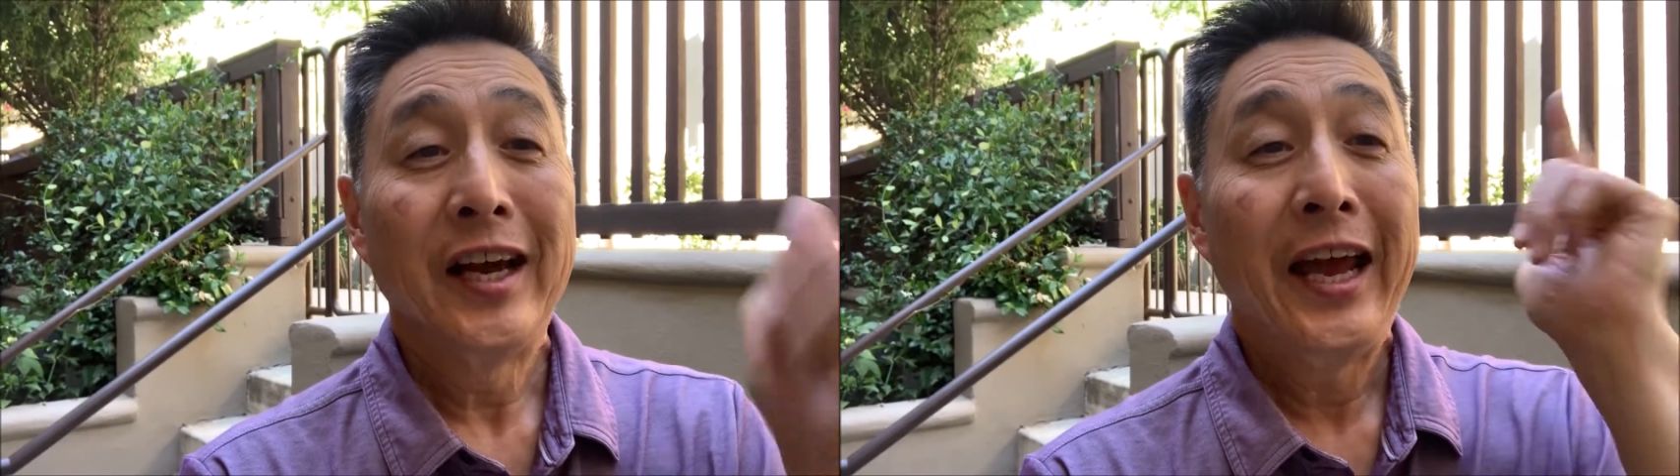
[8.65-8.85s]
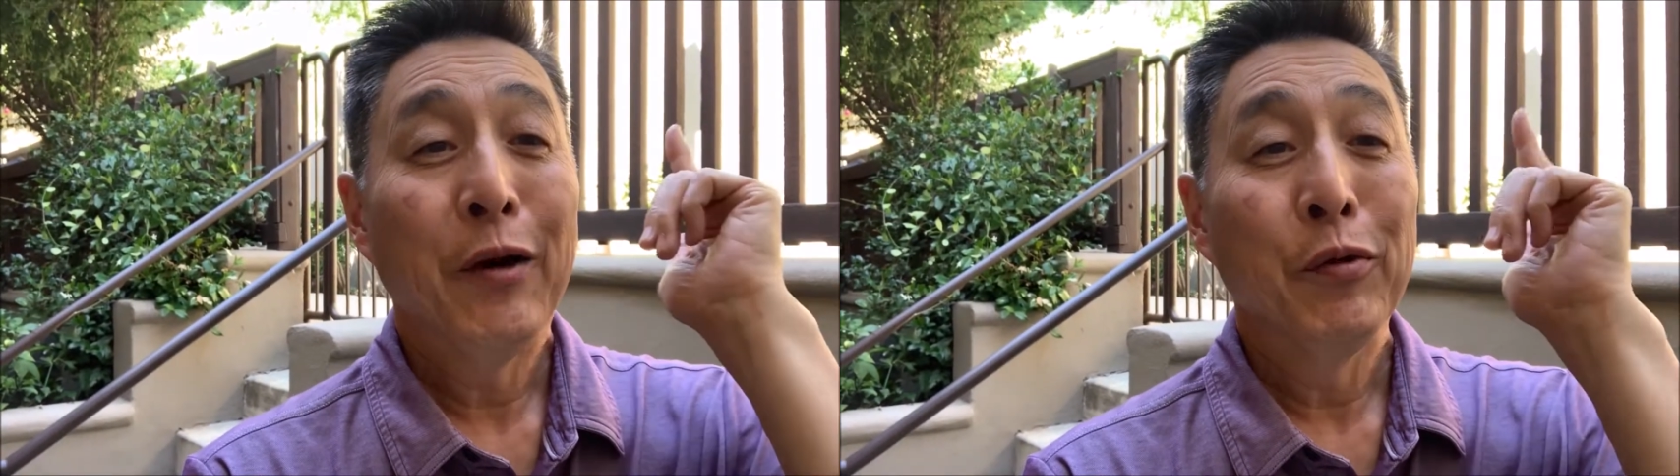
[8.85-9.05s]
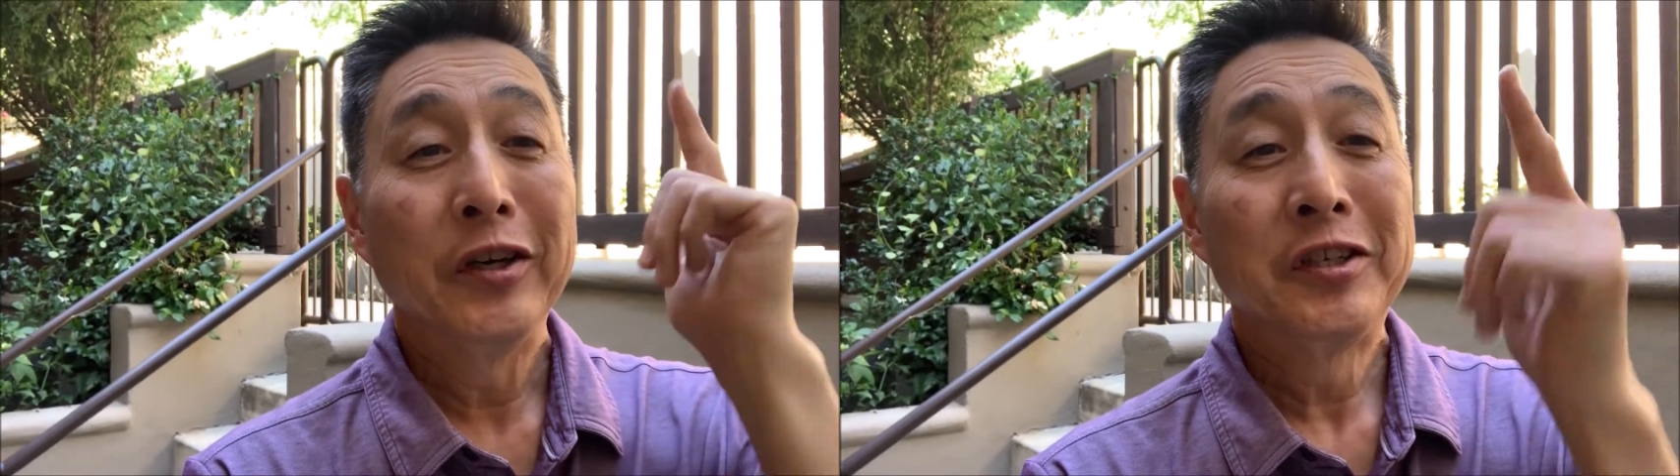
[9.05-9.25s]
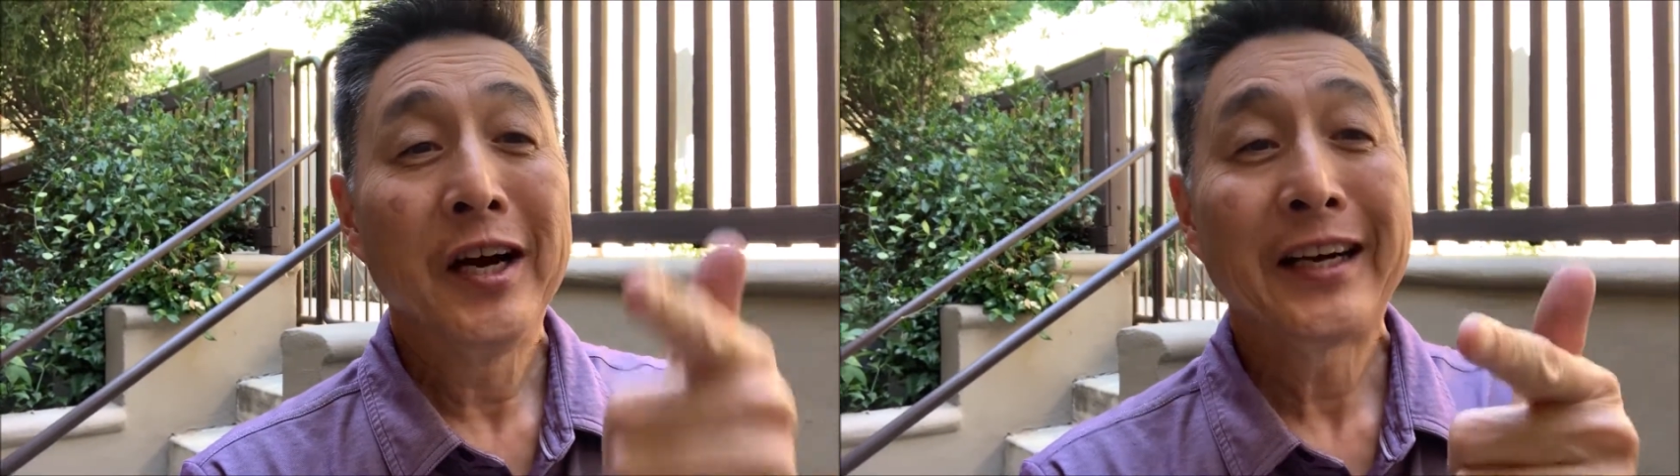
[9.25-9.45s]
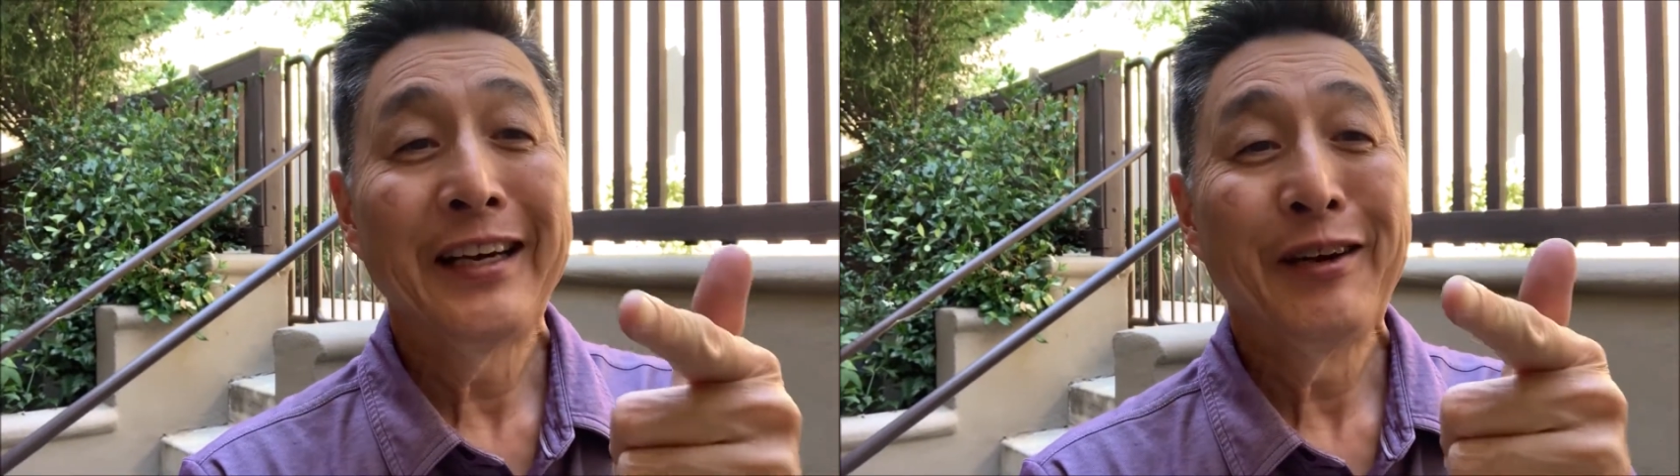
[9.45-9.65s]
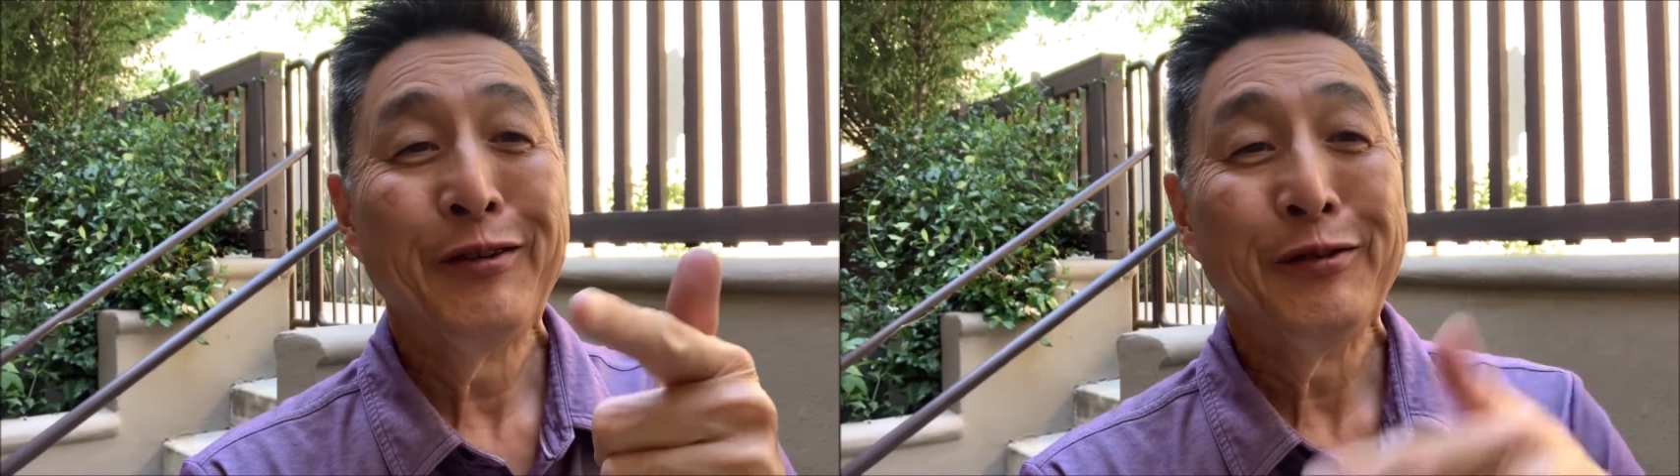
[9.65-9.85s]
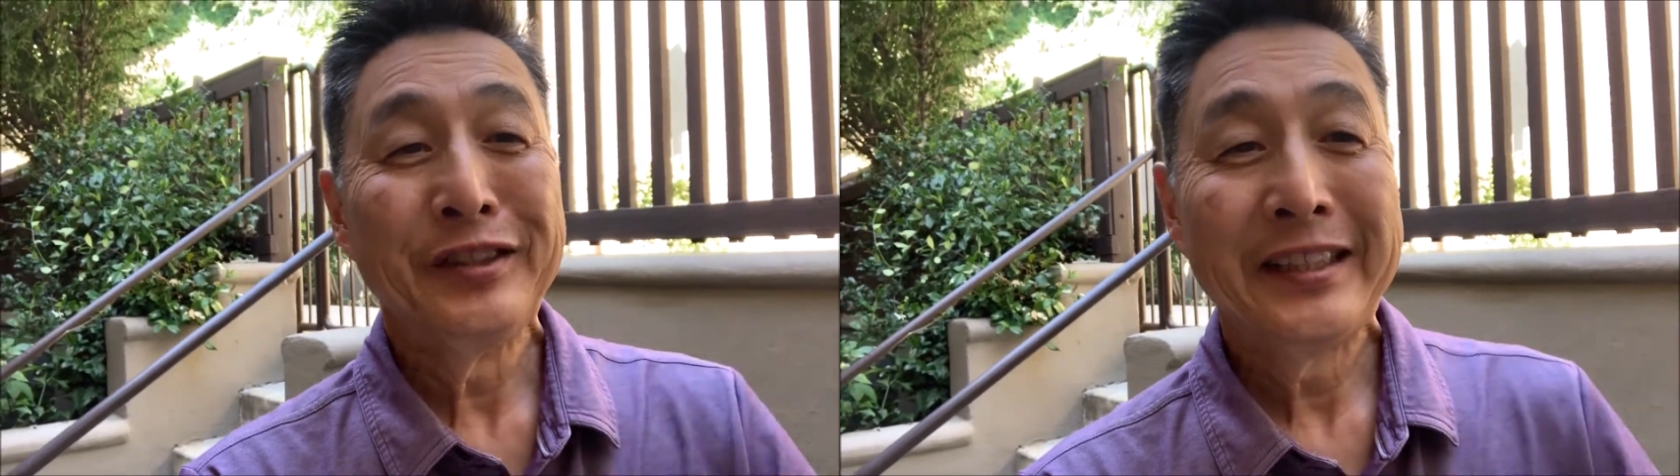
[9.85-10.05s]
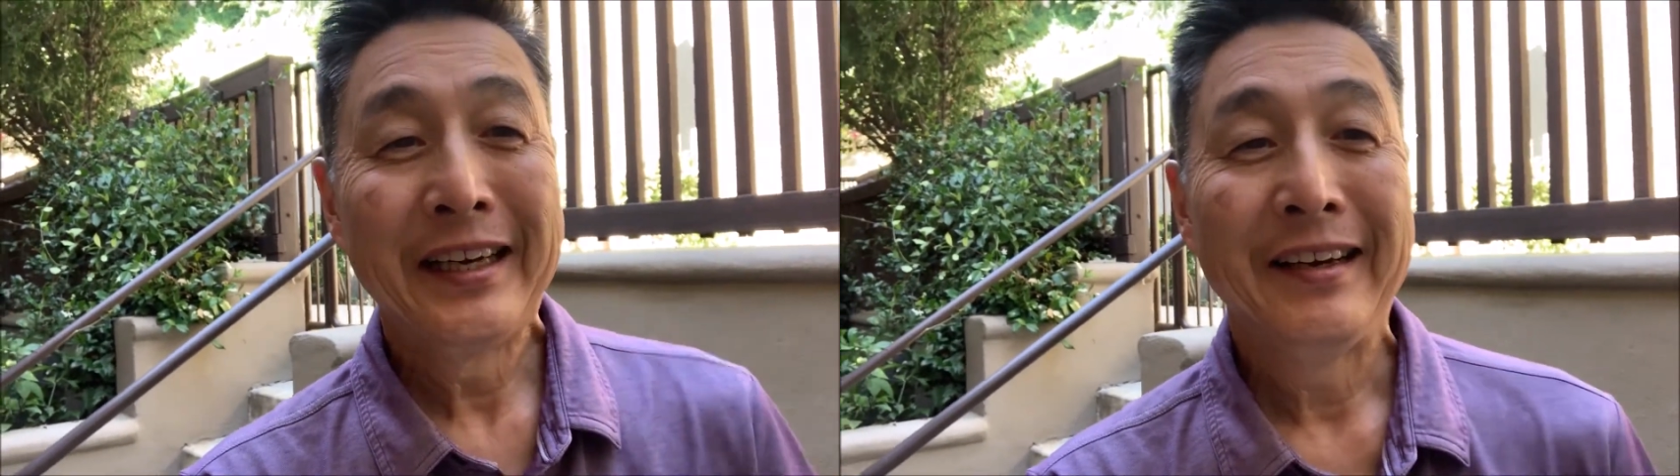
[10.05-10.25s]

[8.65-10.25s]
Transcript: and we're talking loans.